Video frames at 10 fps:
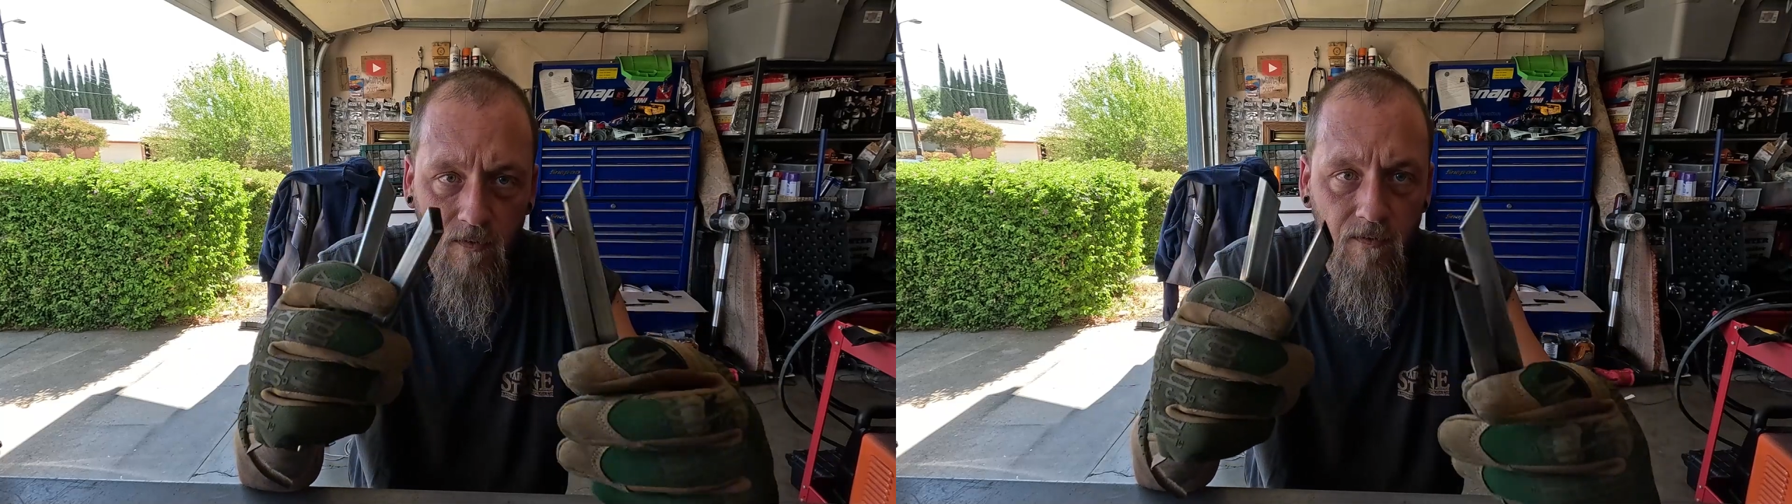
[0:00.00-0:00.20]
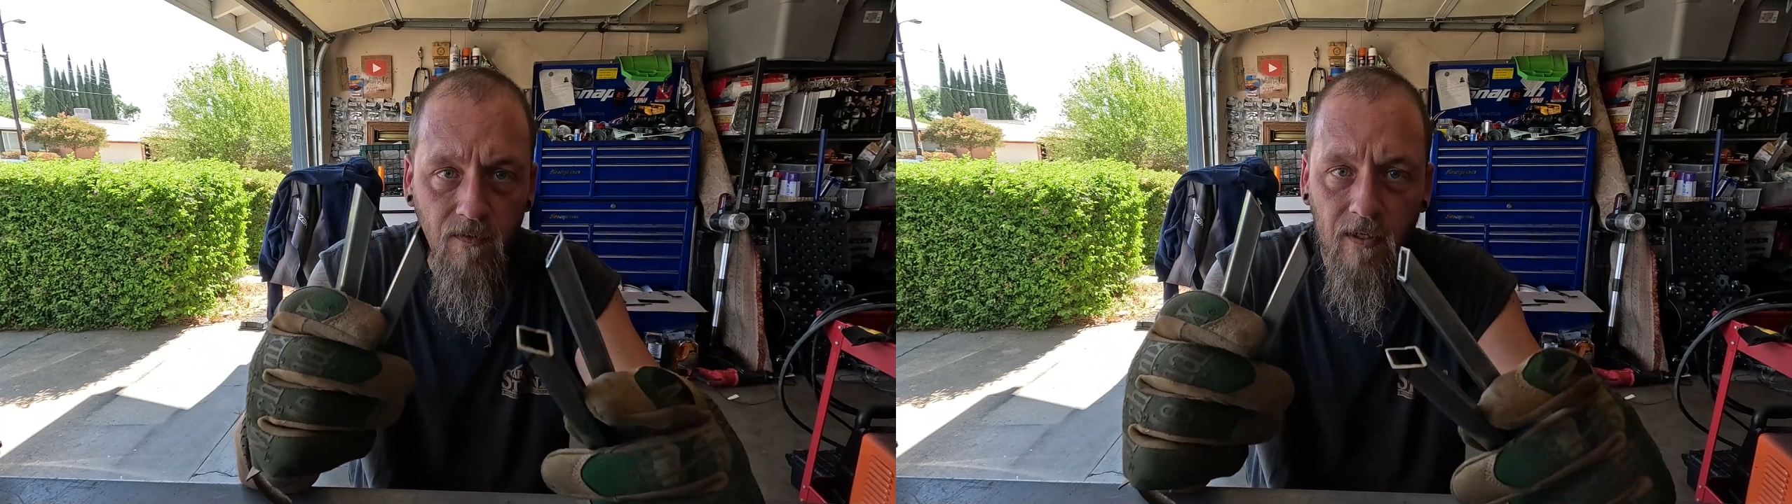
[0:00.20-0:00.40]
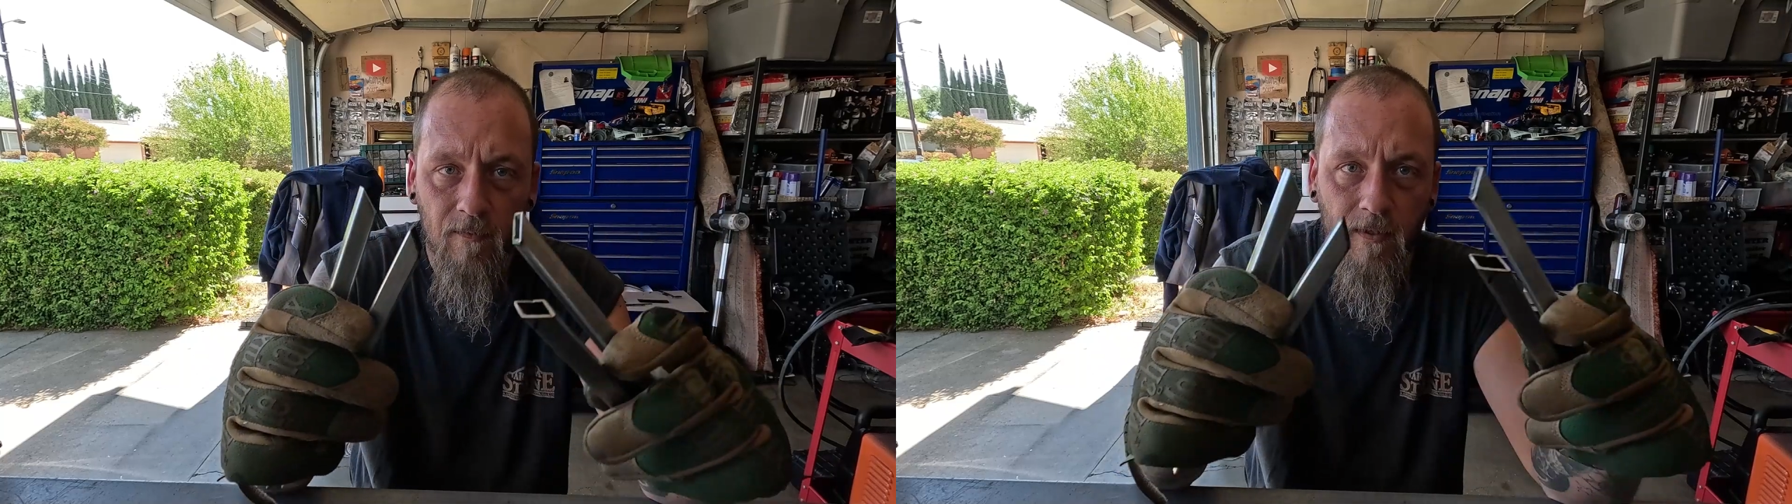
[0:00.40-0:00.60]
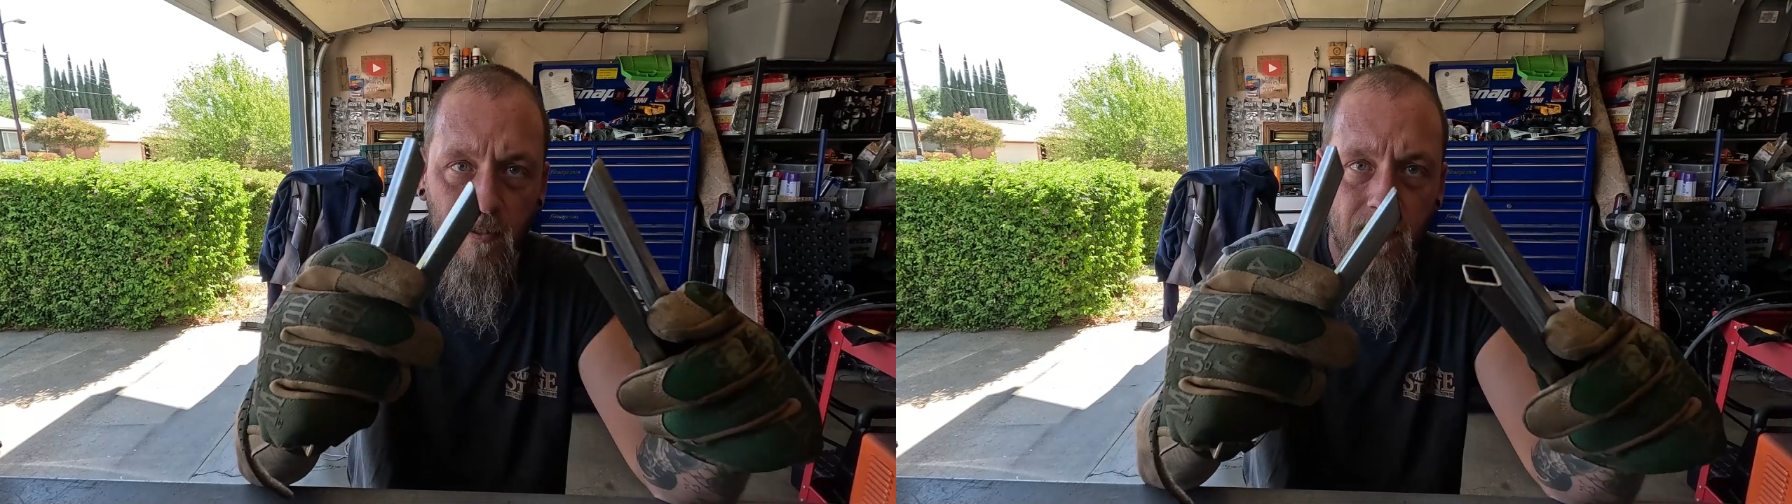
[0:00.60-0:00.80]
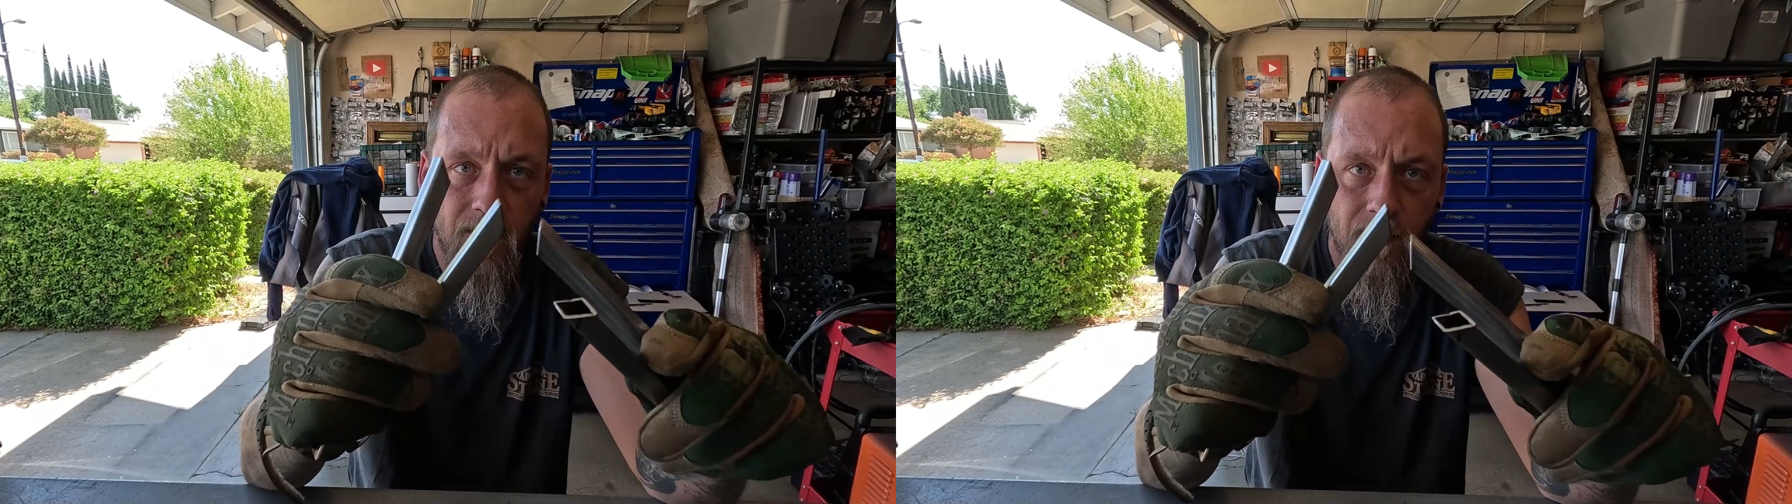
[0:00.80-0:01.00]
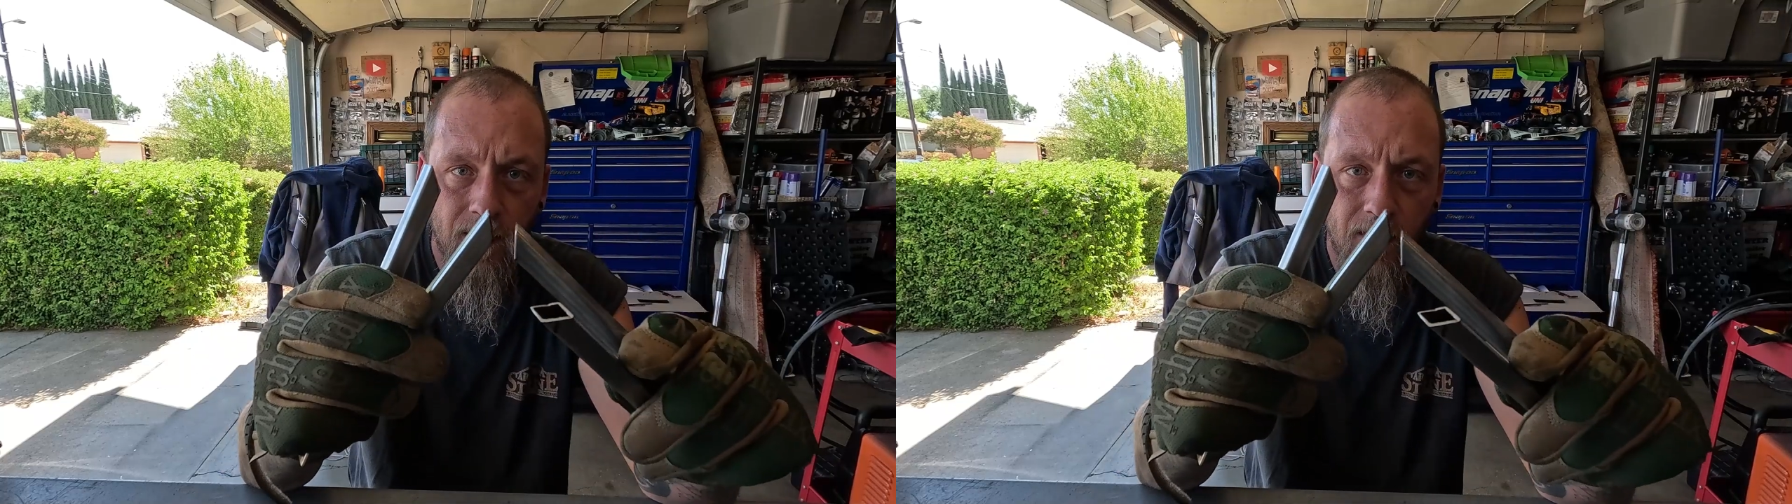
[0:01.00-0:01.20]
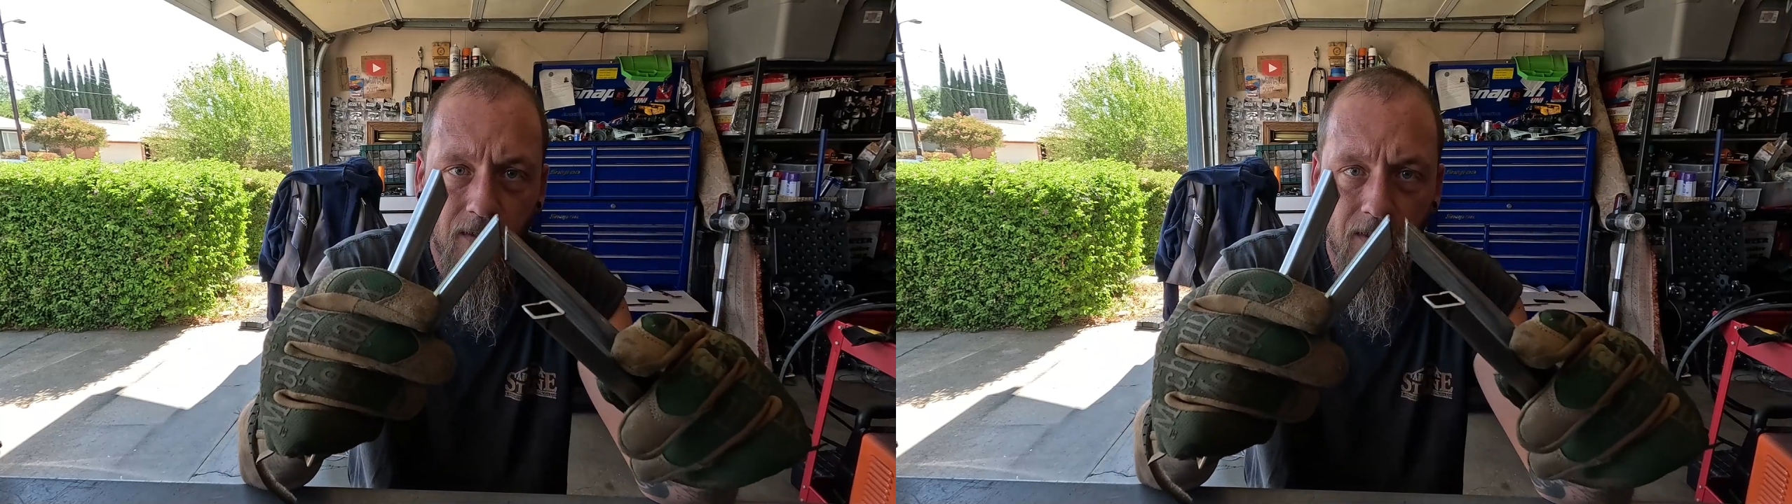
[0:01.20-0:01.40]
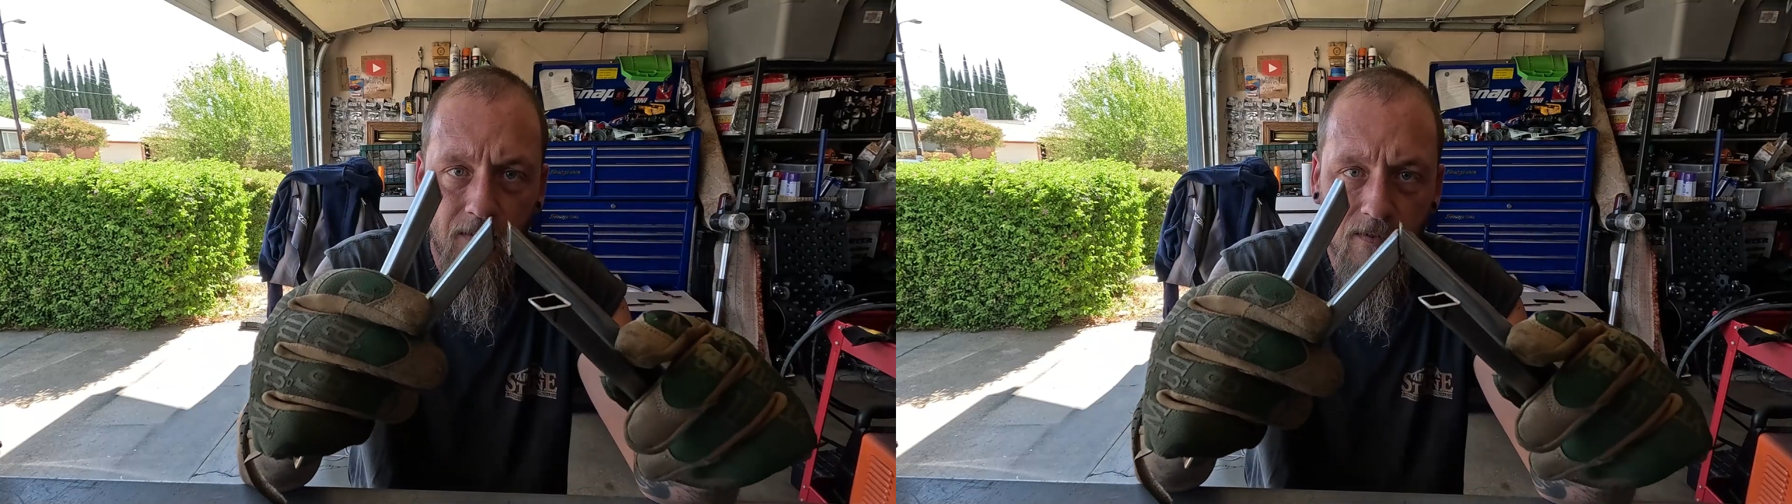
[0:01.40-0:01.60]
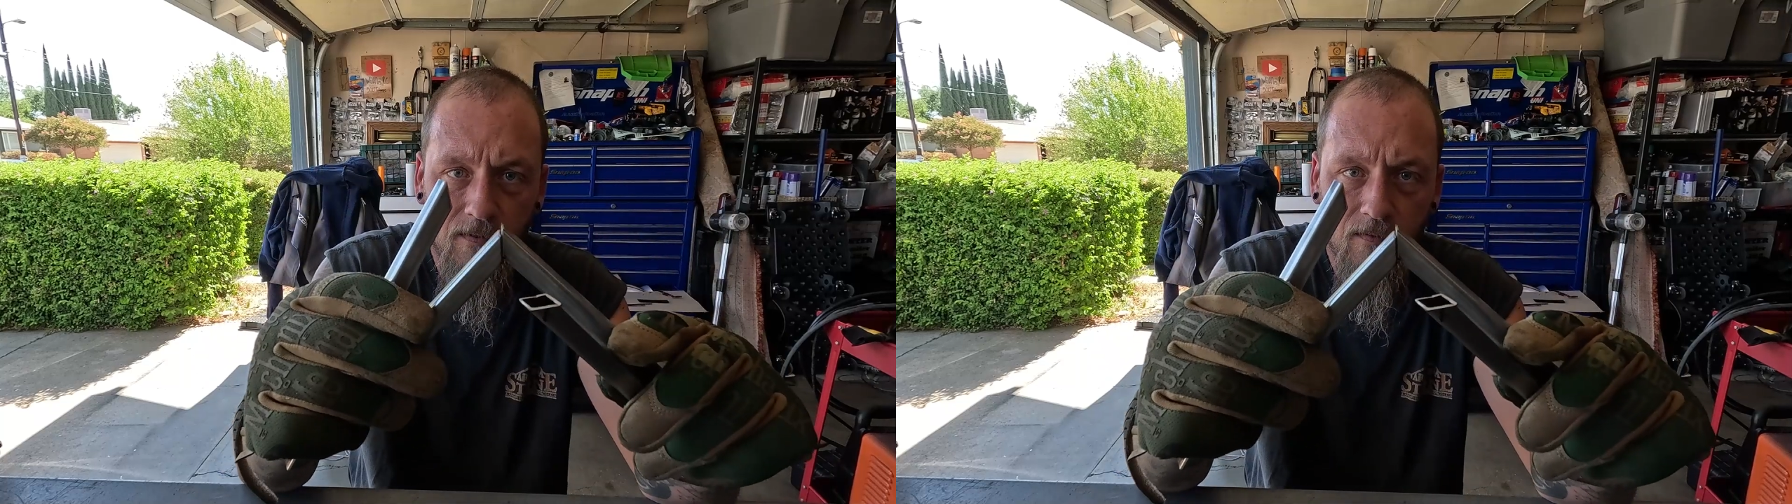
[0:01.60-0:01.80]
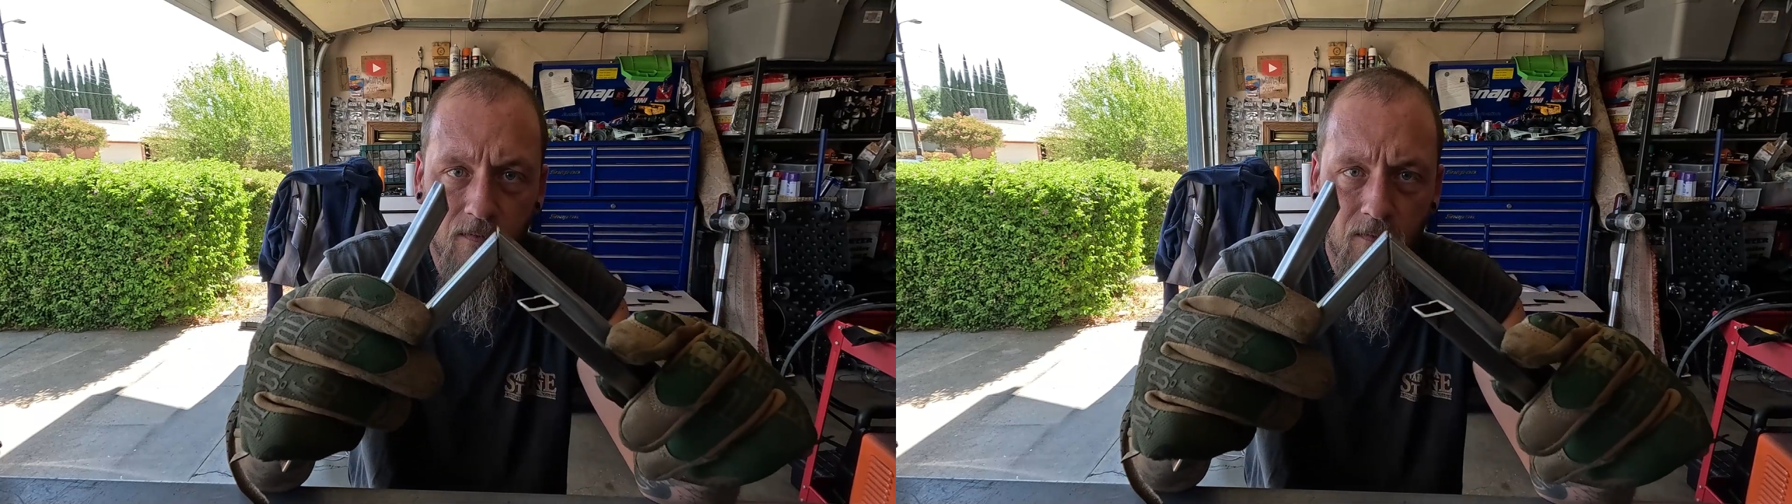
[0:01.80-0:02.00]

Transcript: so that way they can just